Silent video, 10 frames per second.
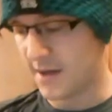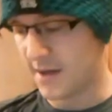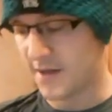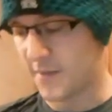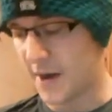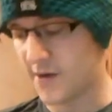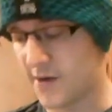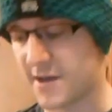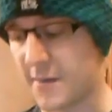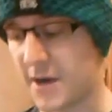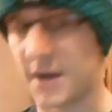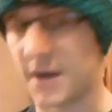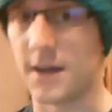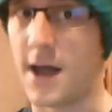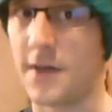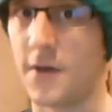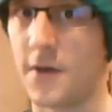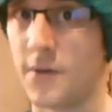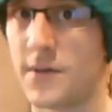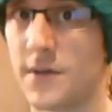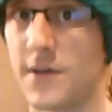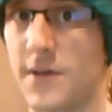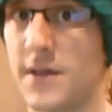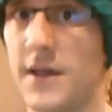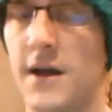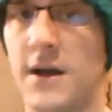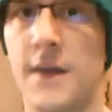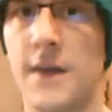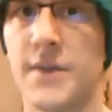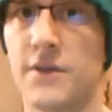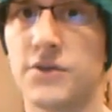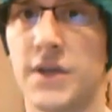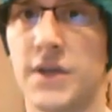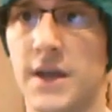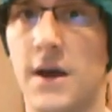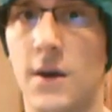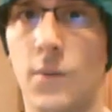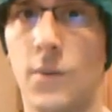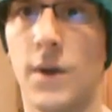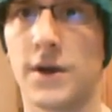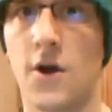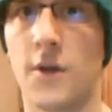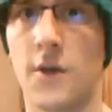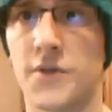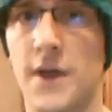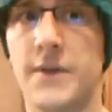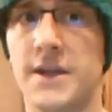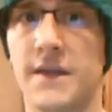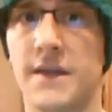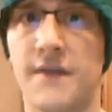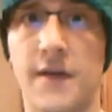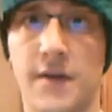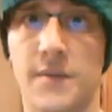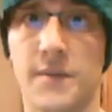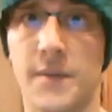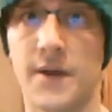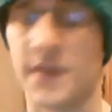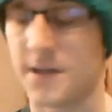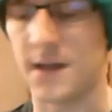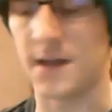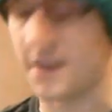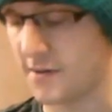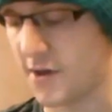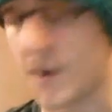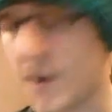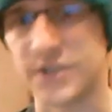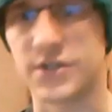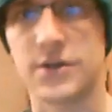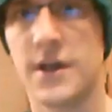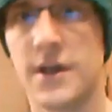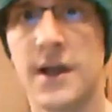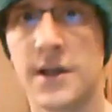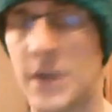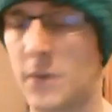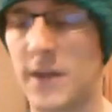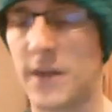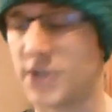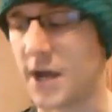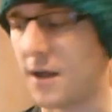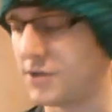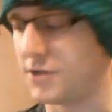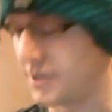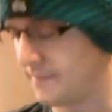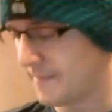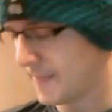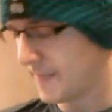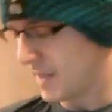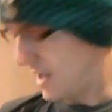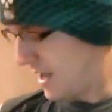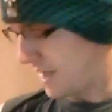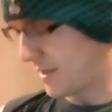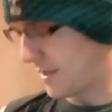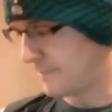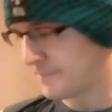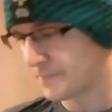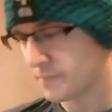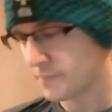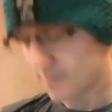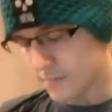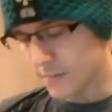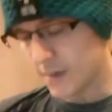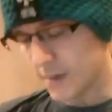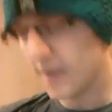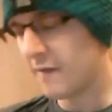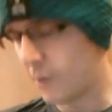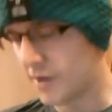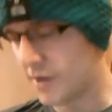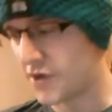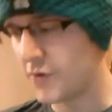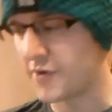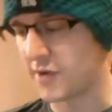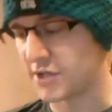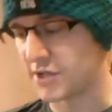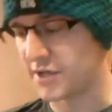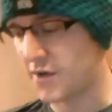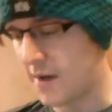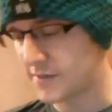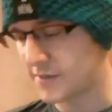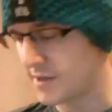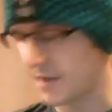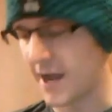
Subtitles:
The berries, I'm going to need a lot of those because a cup is usually 1 carb, so I would need to eat 5 cups of berries. That's a lot. So I just stick with my Shakeology. And then 42 is your lunch and dinner options.